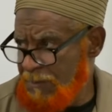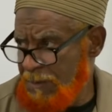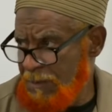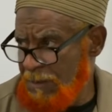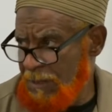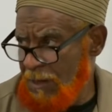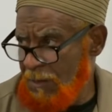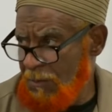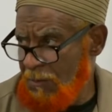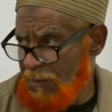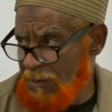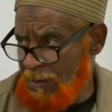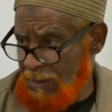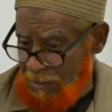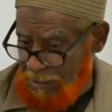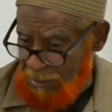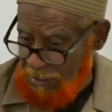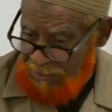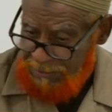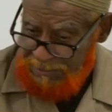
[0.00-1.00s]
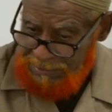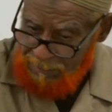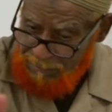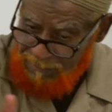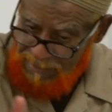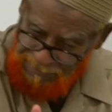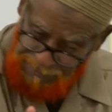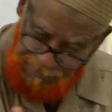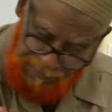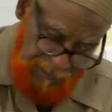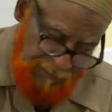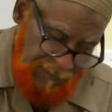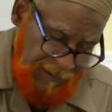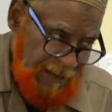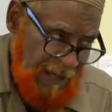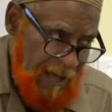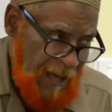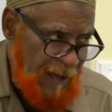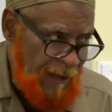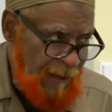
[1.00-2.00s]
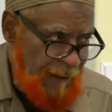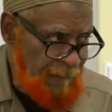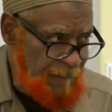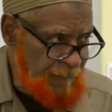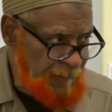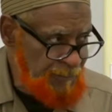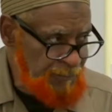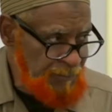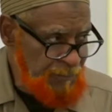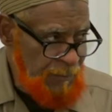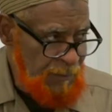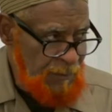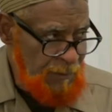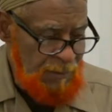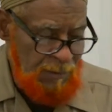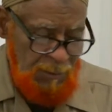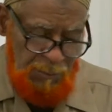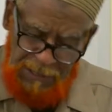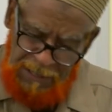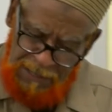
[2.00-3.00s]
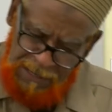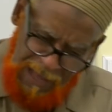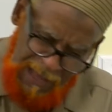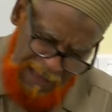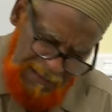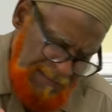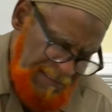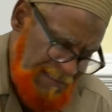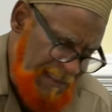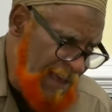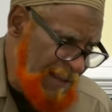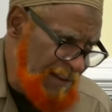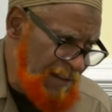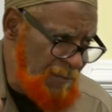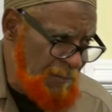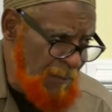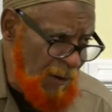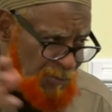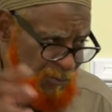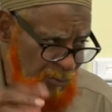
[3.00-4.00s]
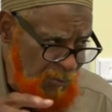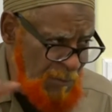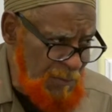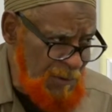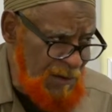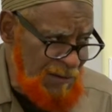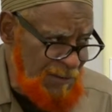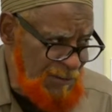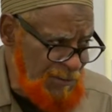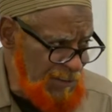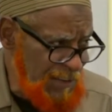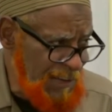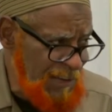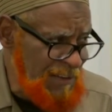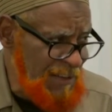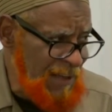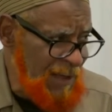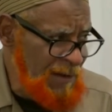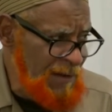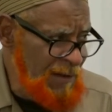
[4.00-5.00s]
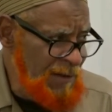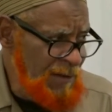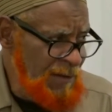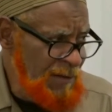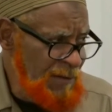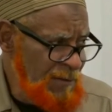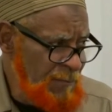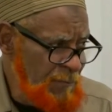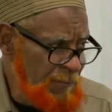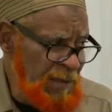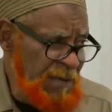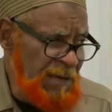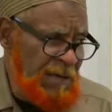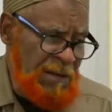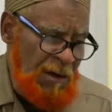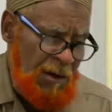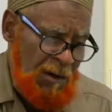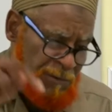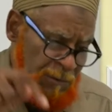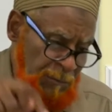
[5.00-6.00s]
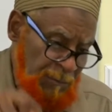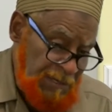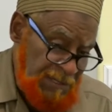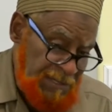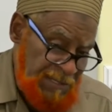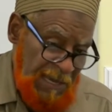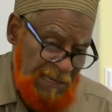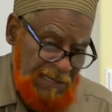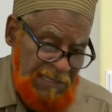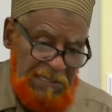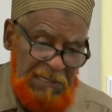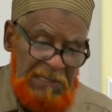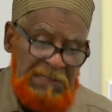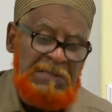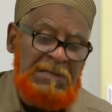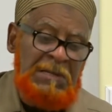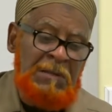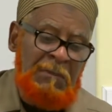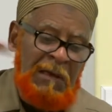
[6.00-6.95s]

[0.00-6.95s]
Look at the message of Allah. Look what Allah said, and most women understand that. Men are the protectors and the